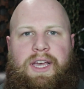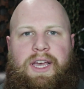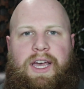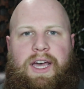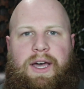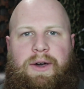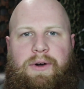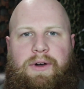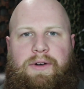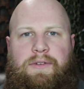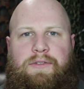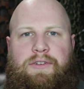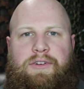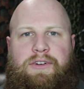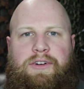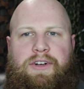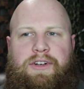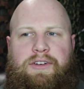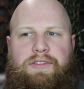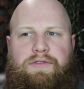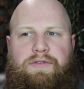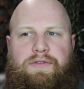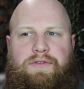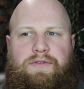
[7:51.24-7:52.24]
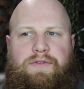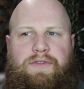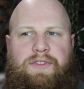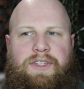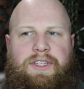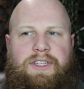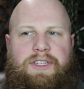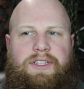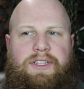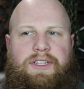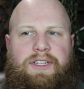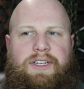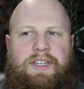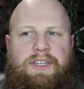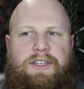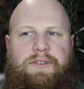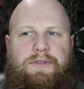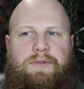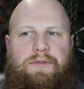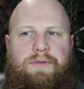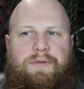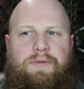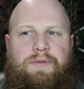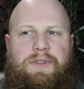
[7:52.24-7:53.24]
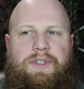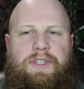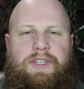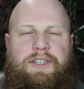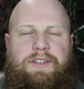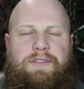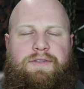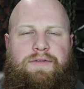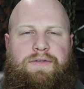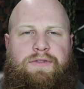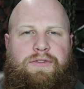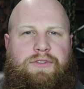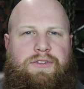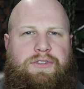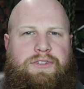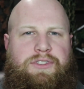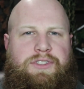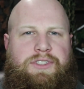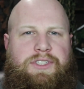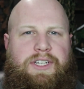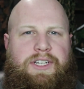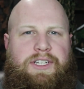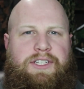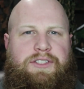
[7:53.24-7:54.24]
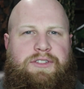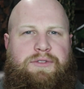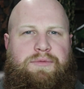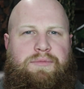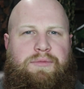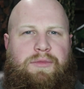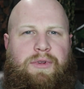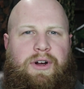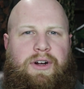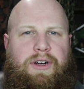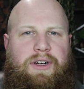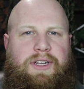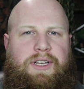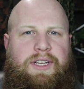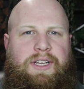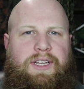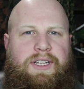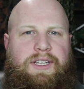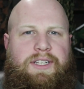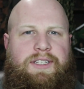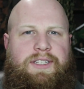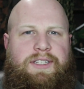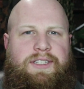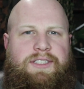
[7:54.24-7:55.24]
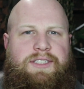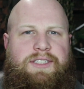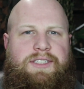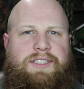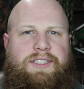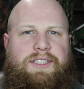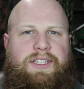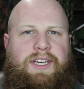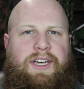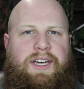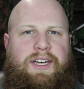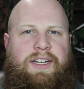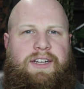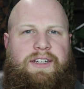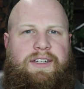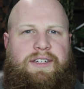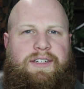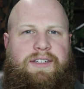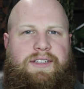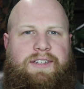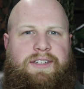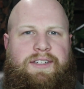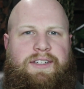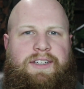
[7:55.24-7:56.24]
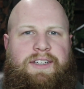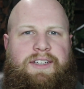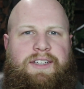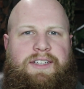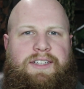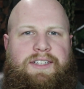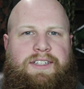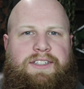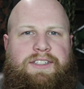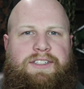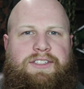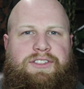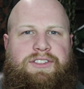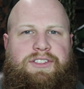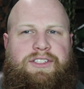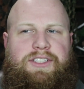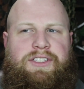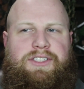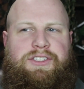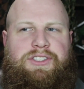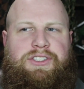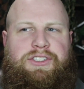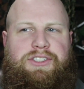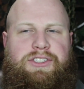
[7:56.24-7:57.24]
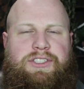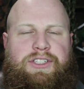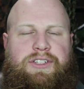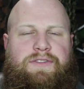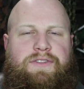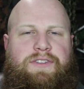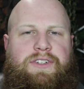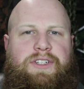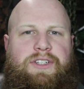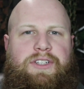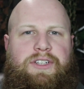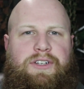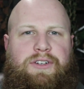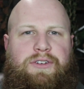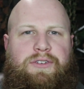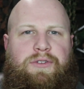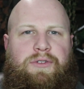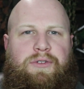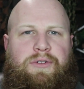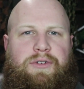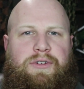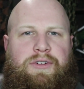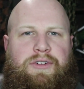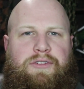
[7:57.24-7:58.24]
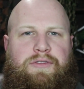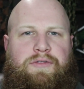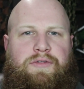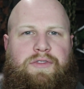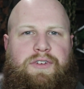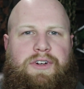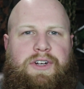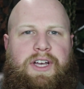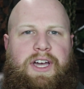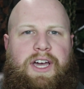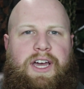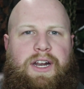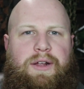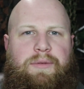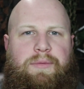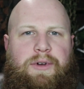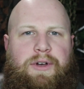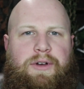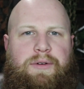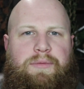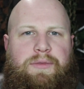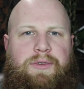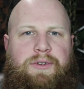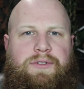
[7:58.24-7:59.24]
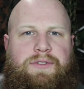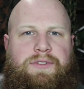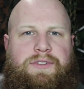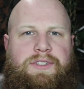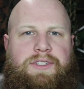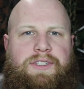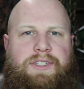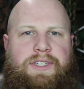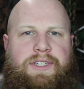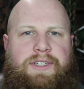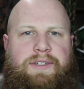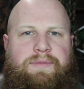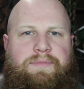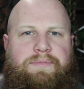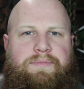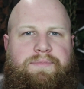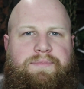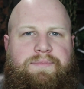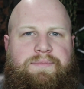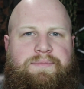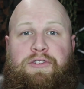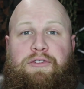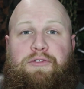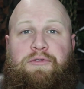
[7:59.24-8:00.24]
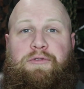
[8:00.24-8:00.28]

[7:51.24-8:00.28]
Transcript: However, I feel like the full size market just kind of it's like shoved in the corner and forgot about most of the time. I feel